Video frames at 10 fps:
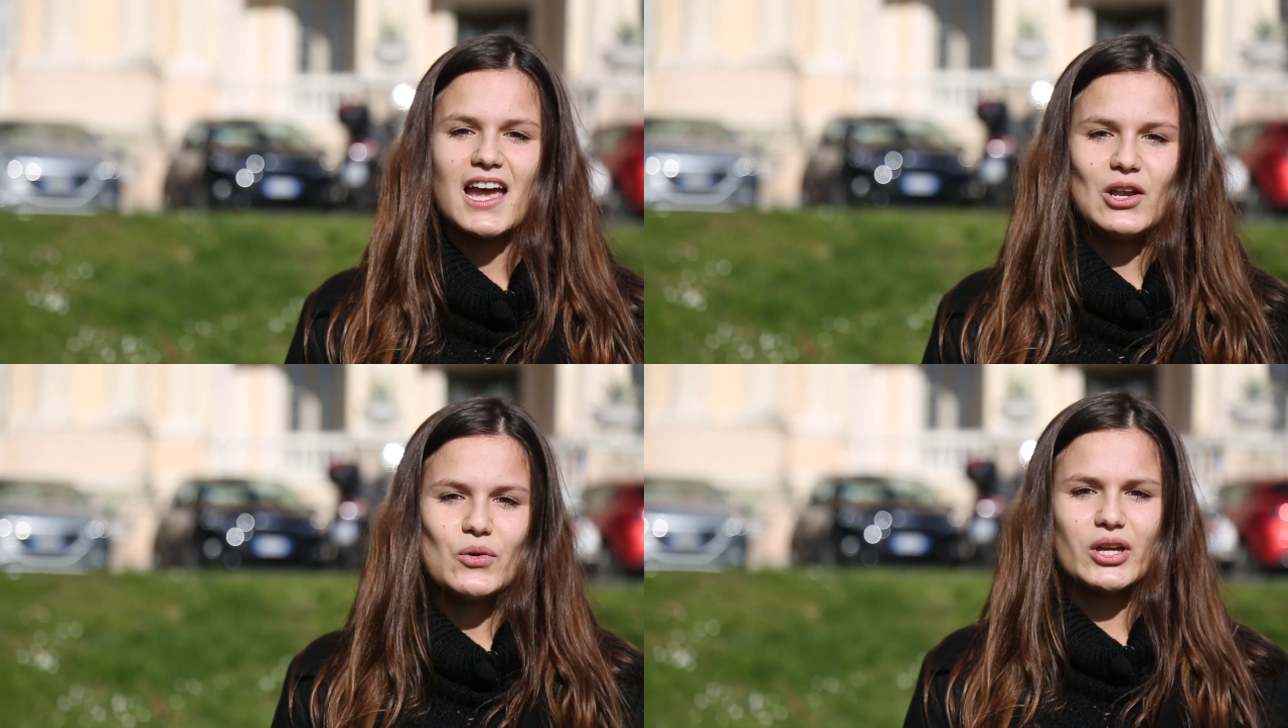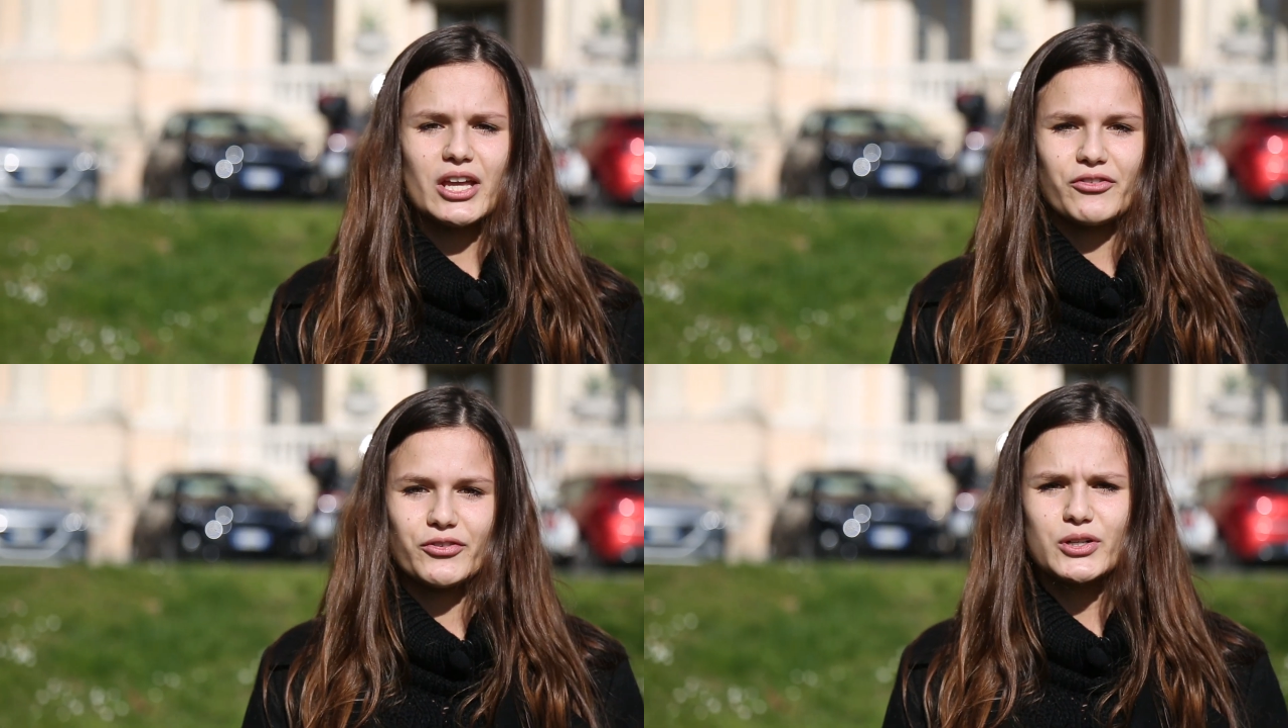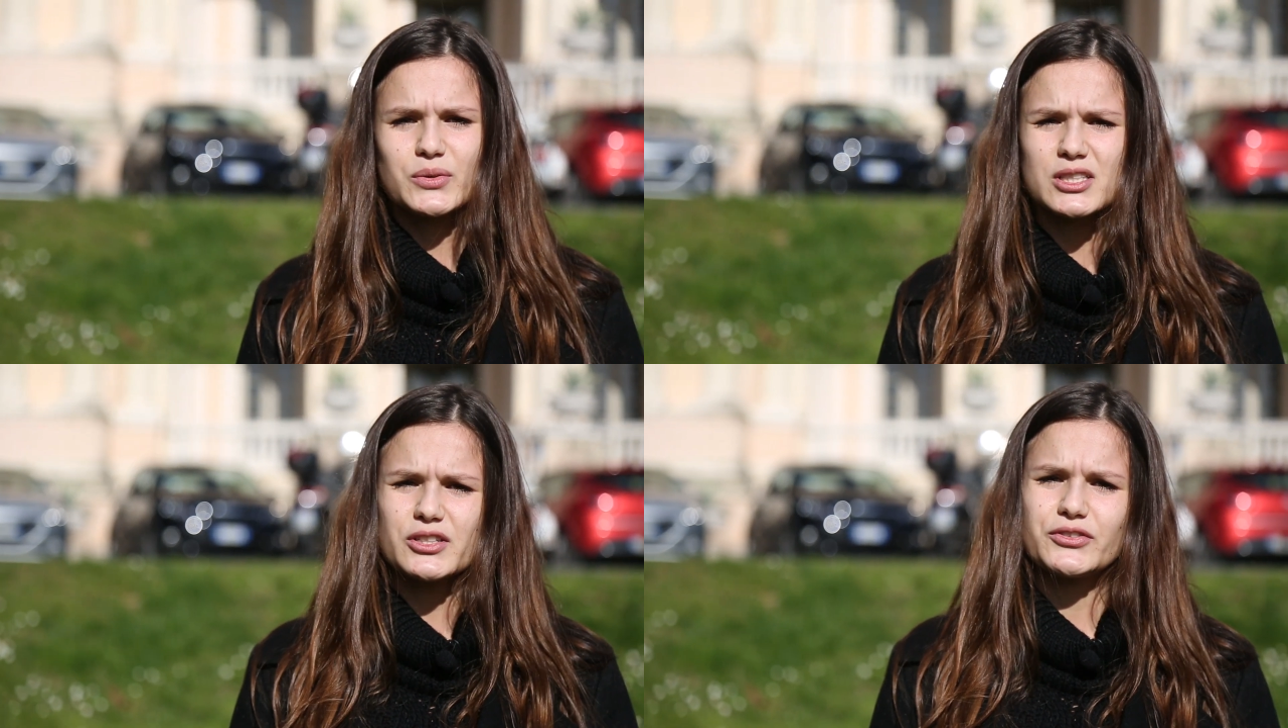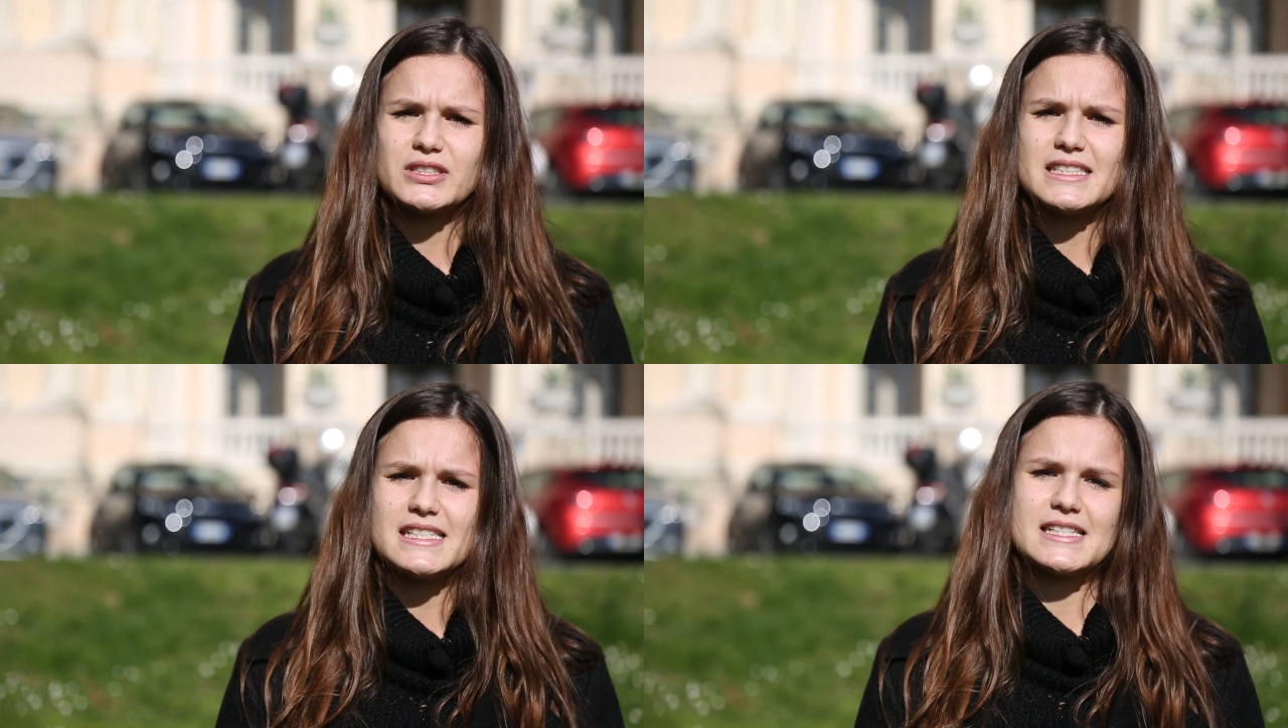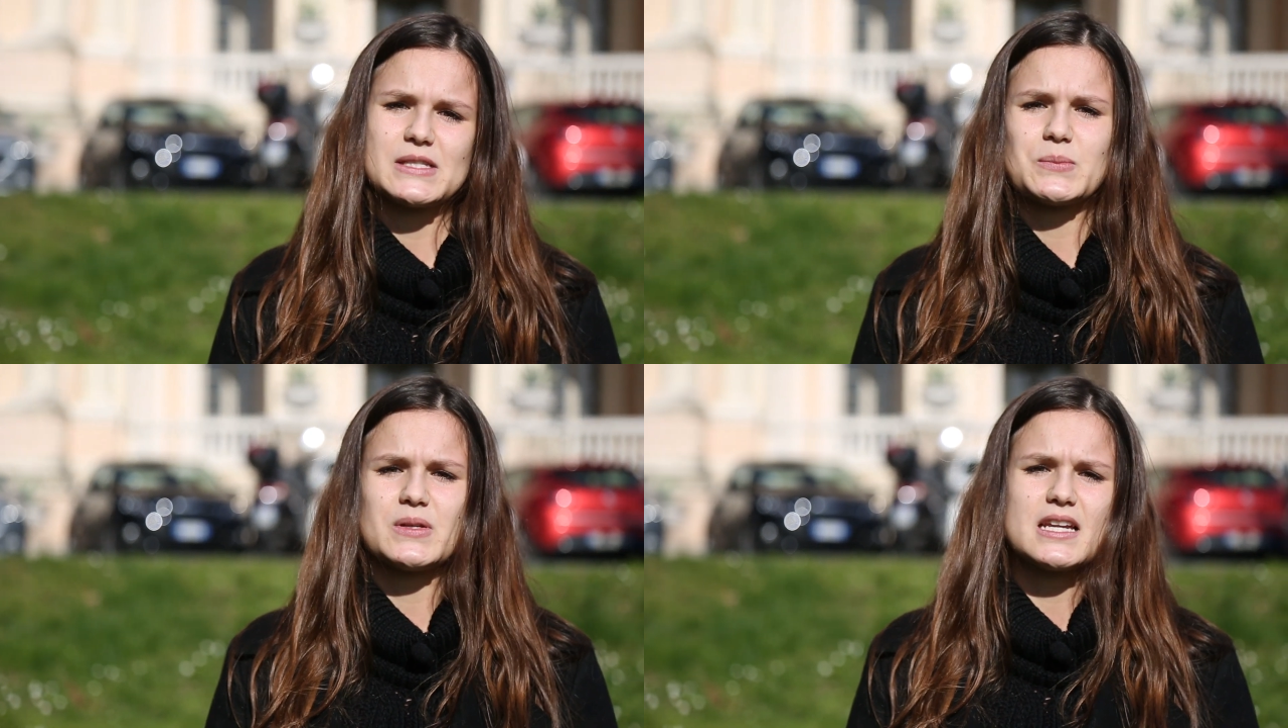I'm looking forward for this
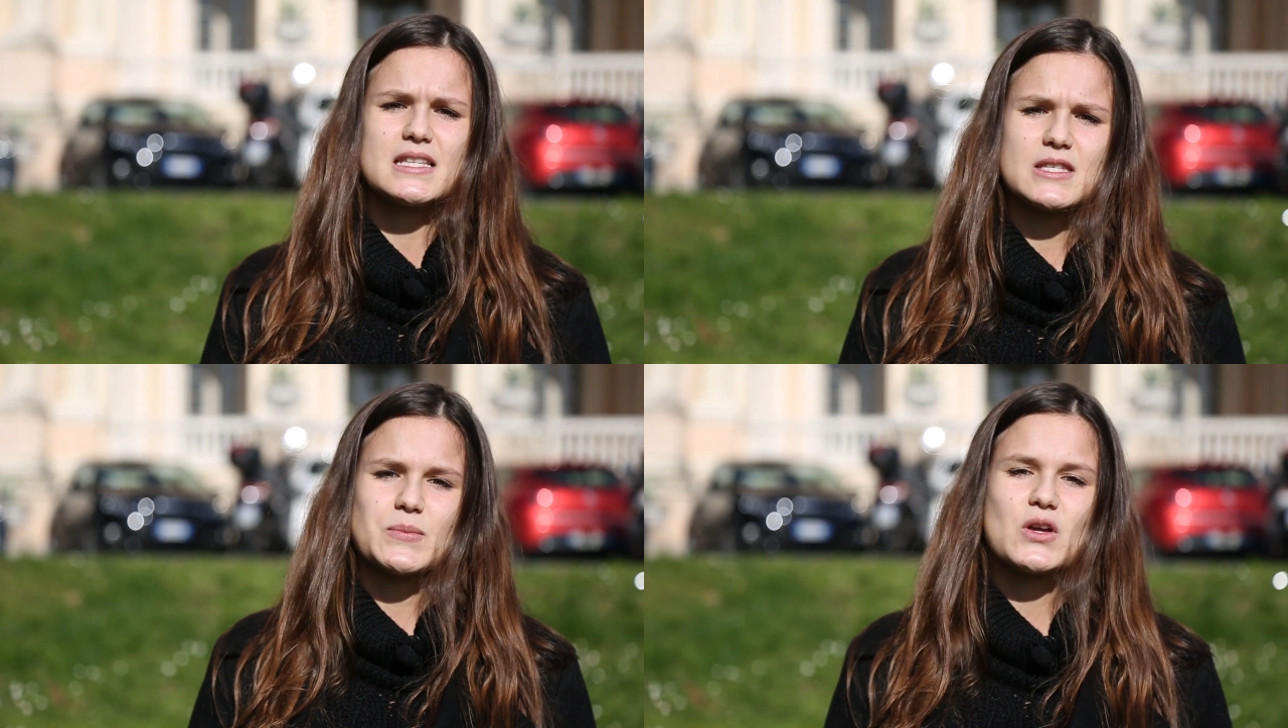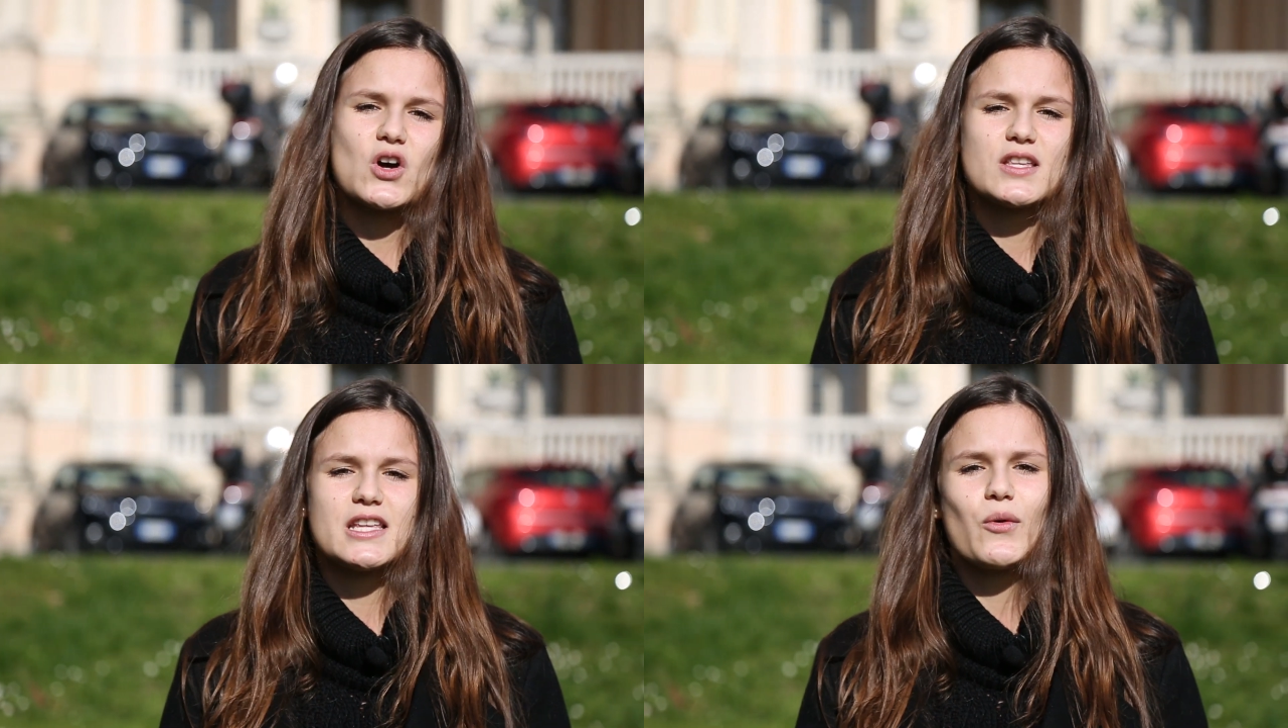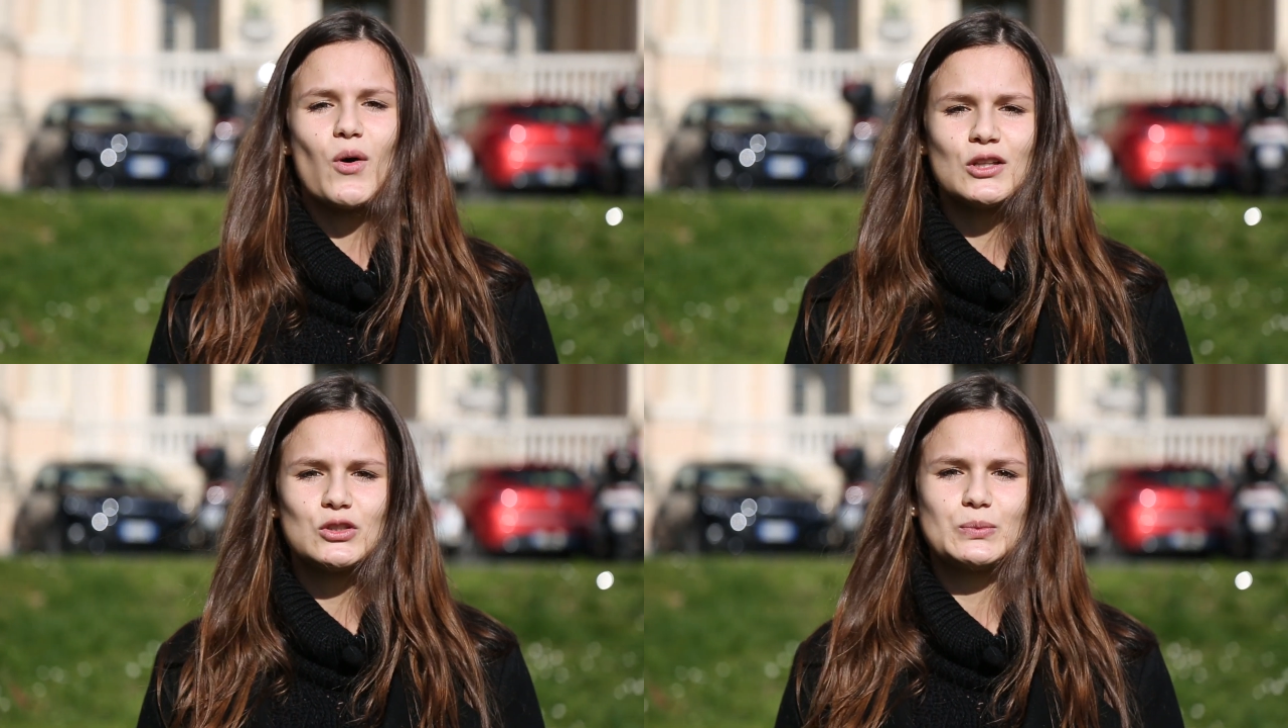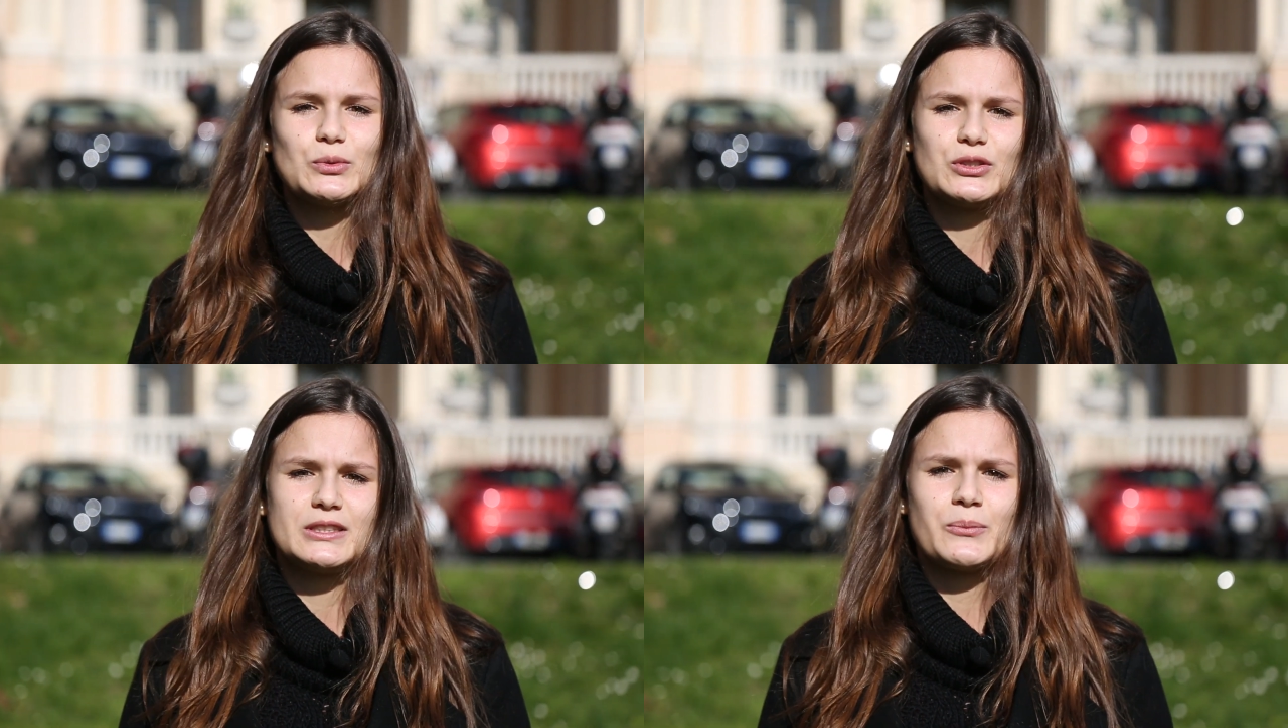experience because I want to put